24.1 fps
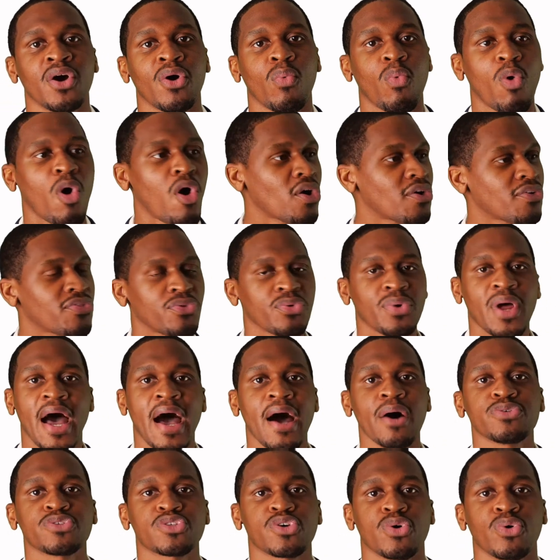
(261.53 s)
Walking through the
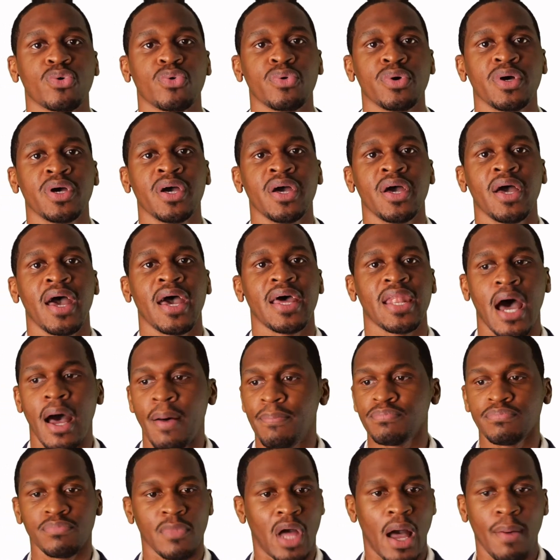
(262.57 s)
household, and
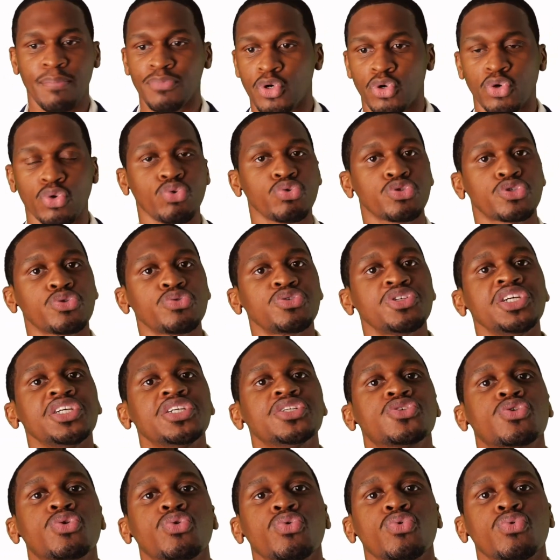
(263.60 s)
I'm cool, so she's
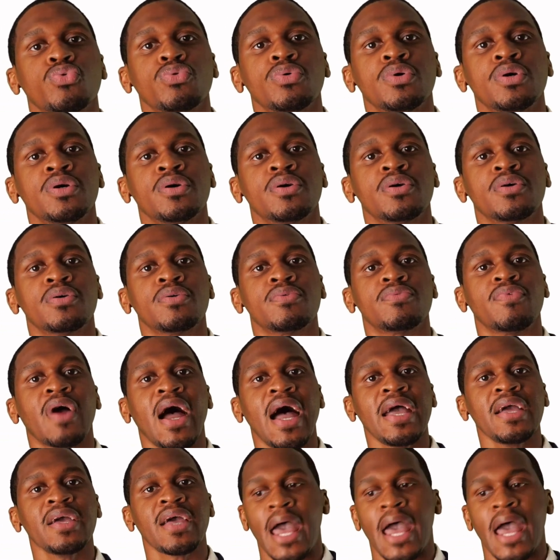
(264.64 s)
cool, right?